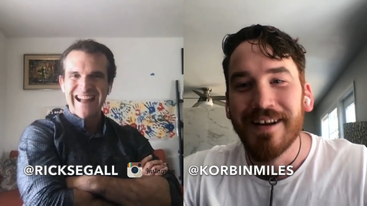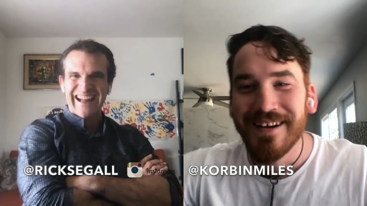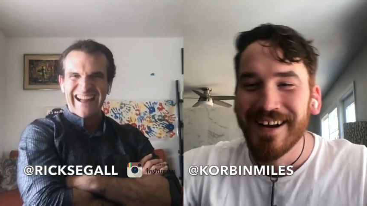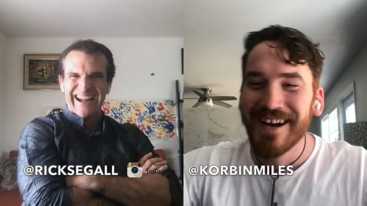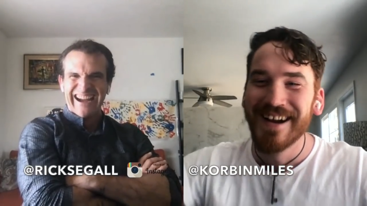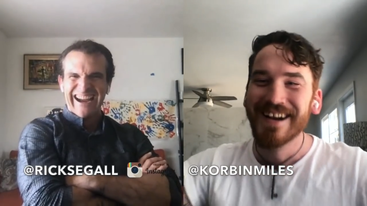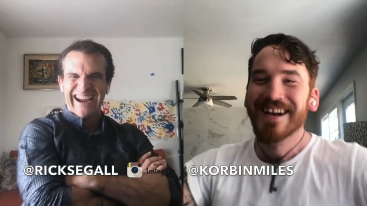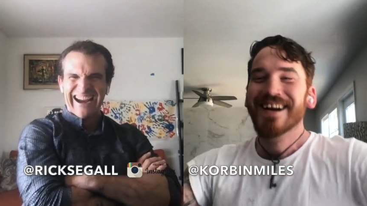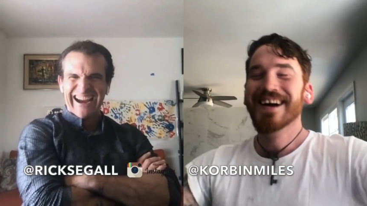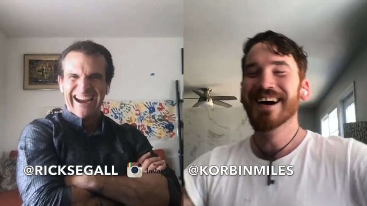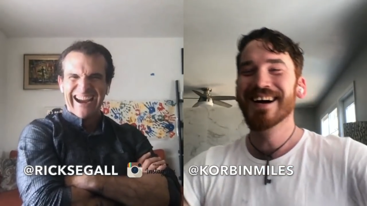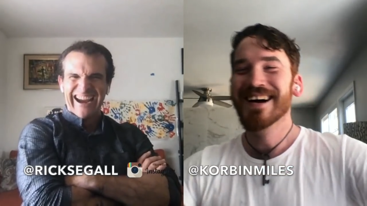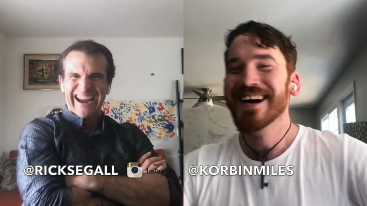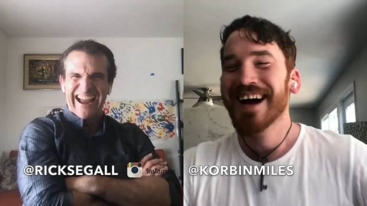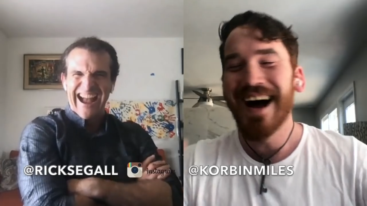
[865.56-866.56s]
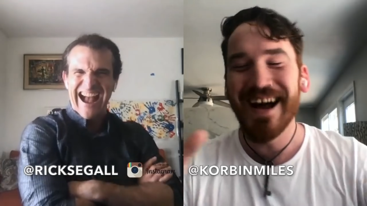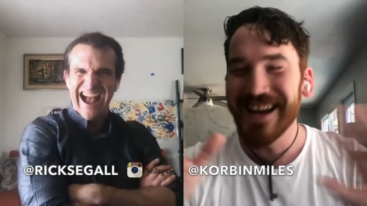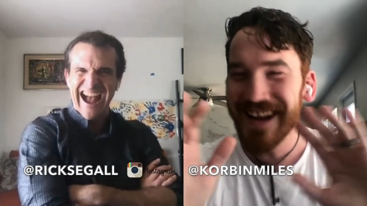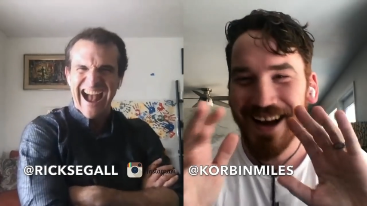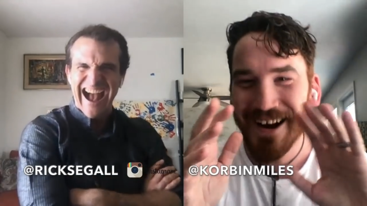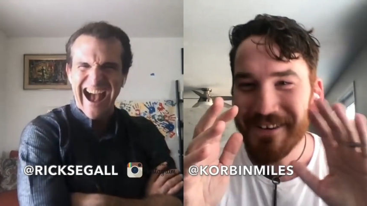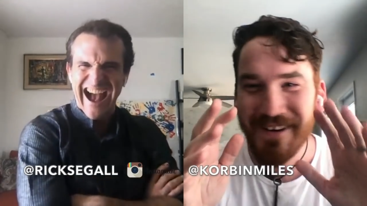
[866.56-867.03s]

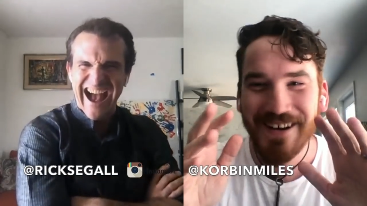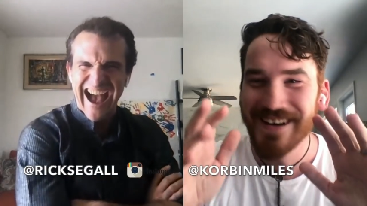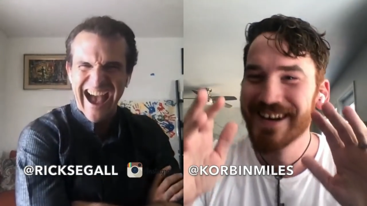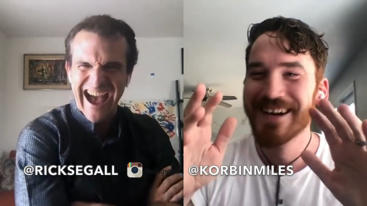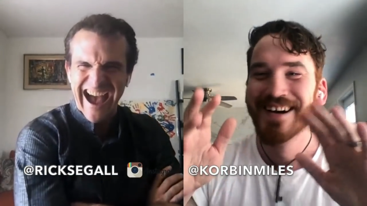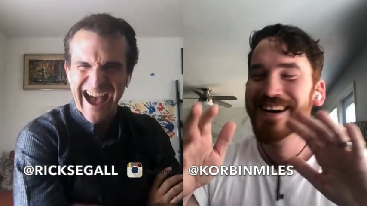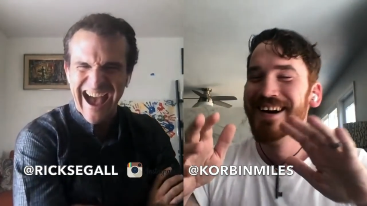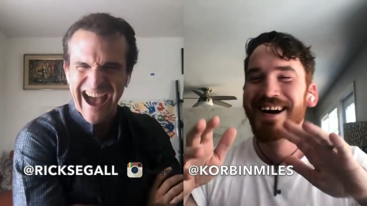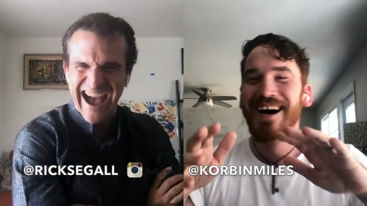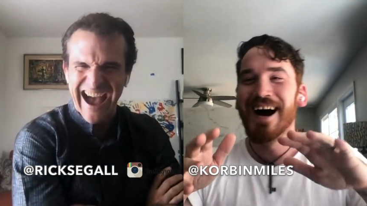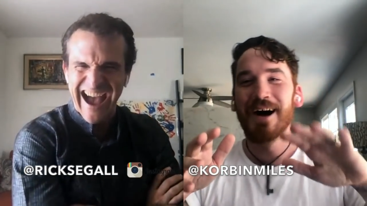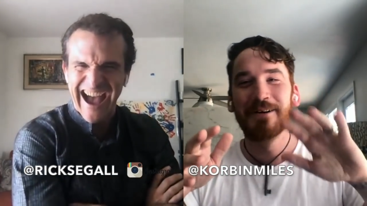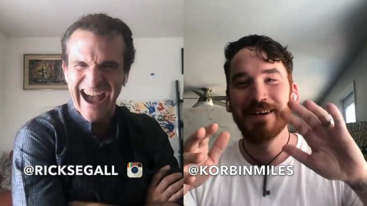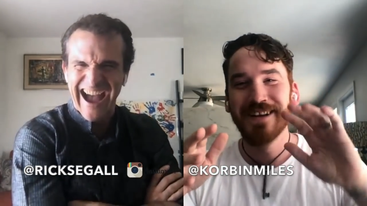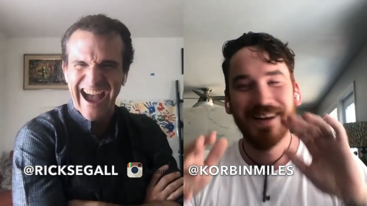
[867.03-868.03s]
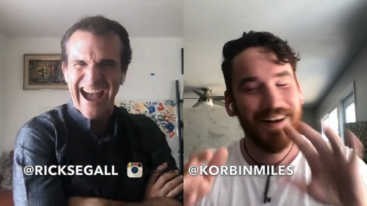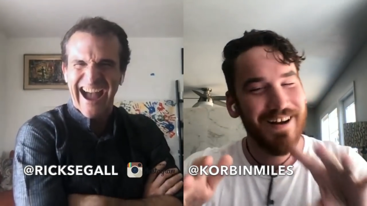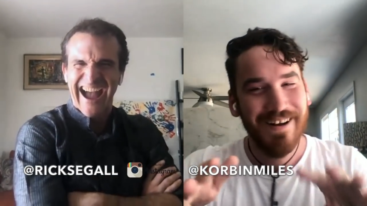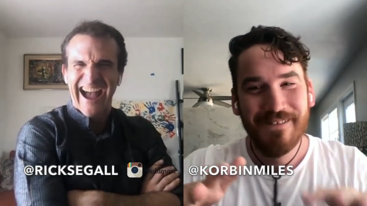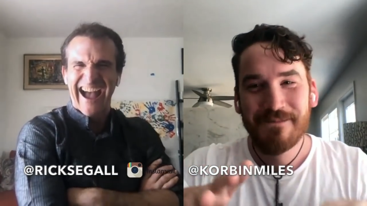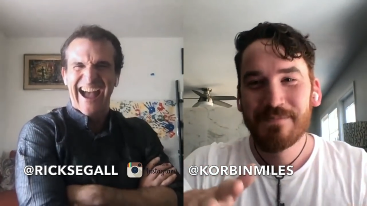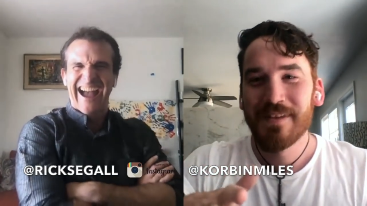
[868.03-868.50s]
Speaker 1: I, I,
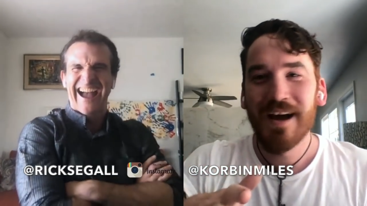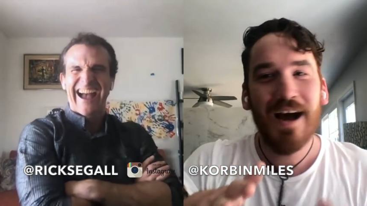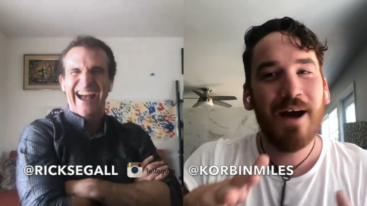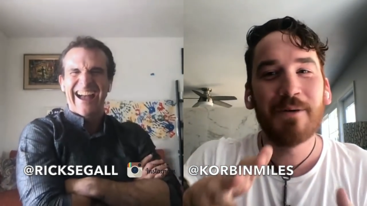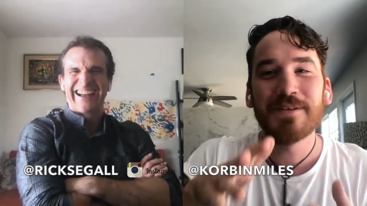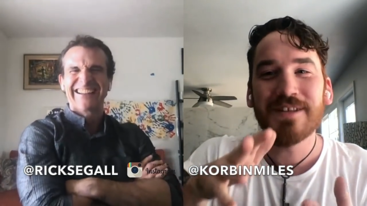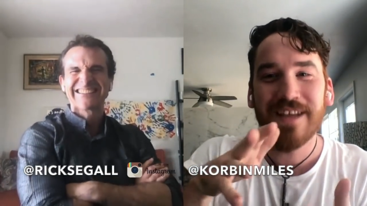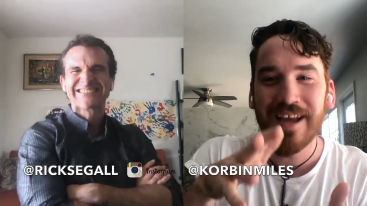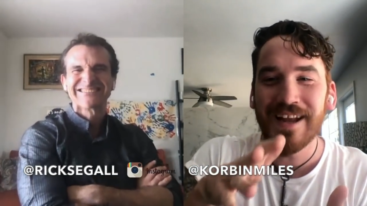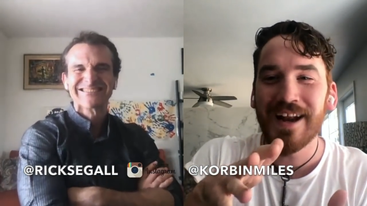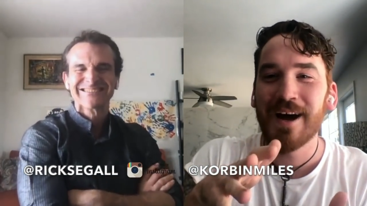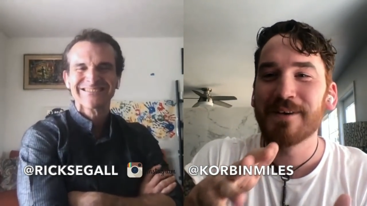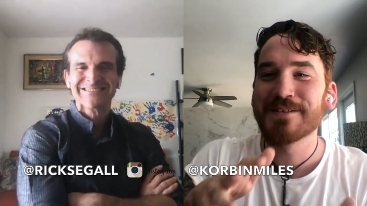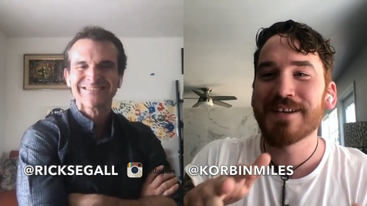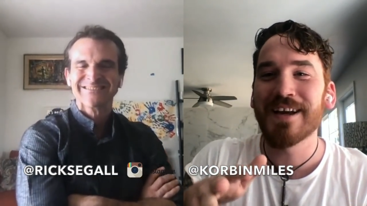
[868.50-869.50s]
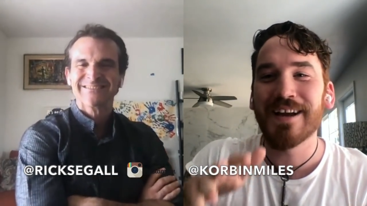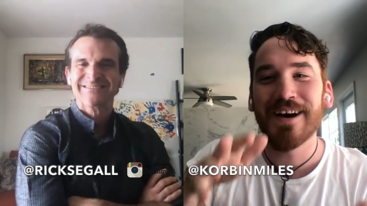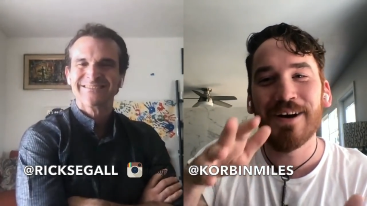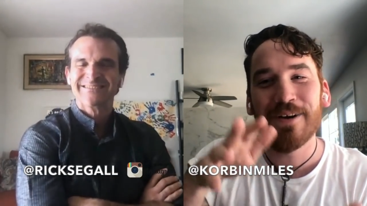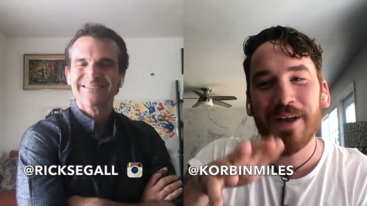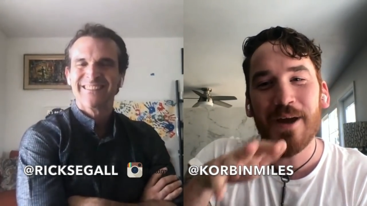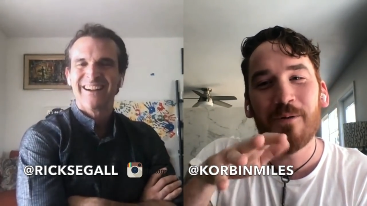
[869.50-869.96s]
I, I, was get I was like,
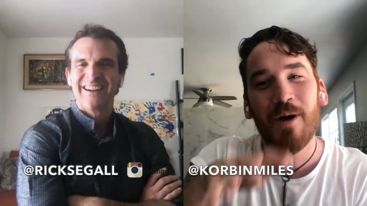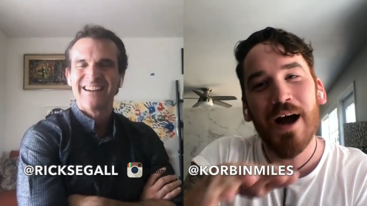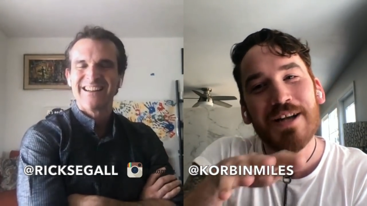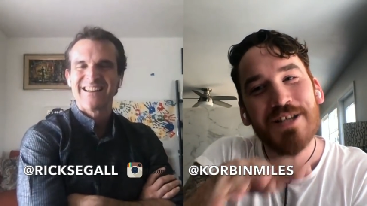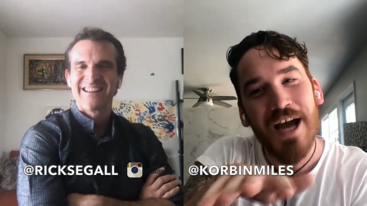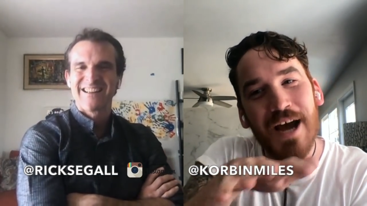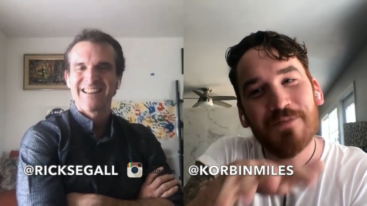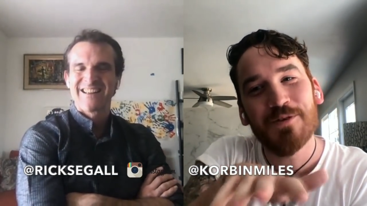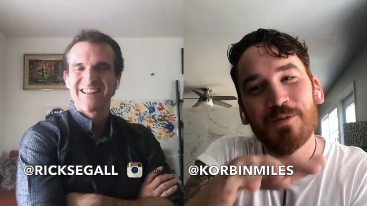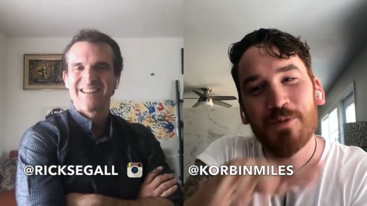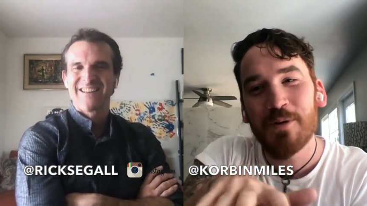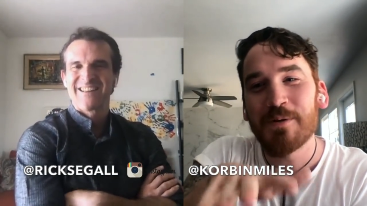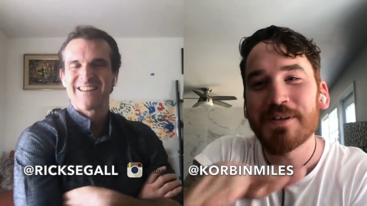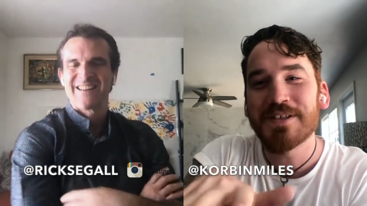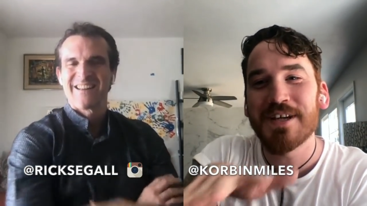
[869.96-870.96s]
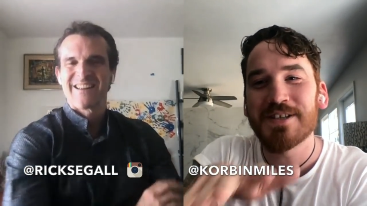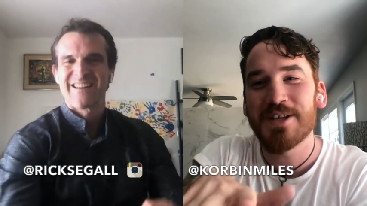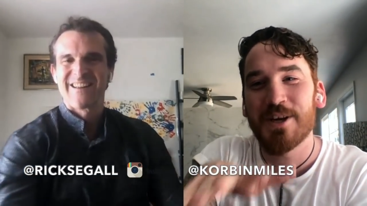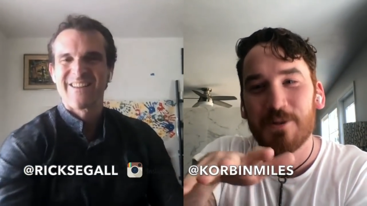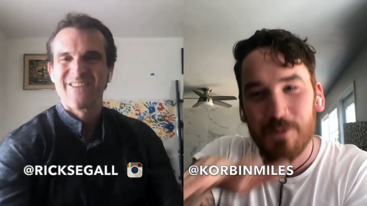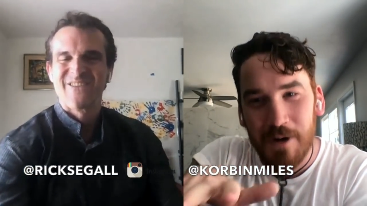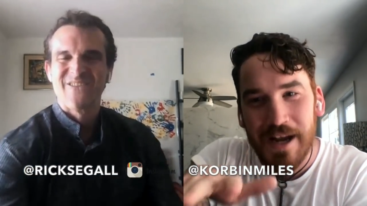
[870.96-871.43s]
oh, okay, why'd you have to ruin such a
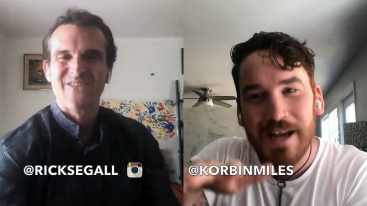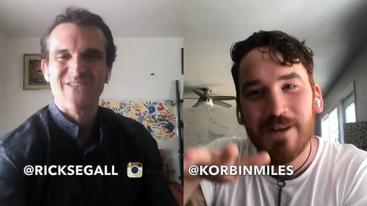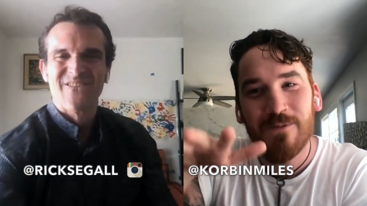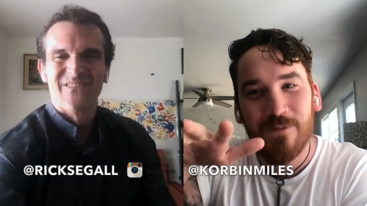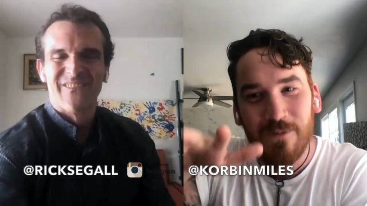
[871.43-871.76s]
great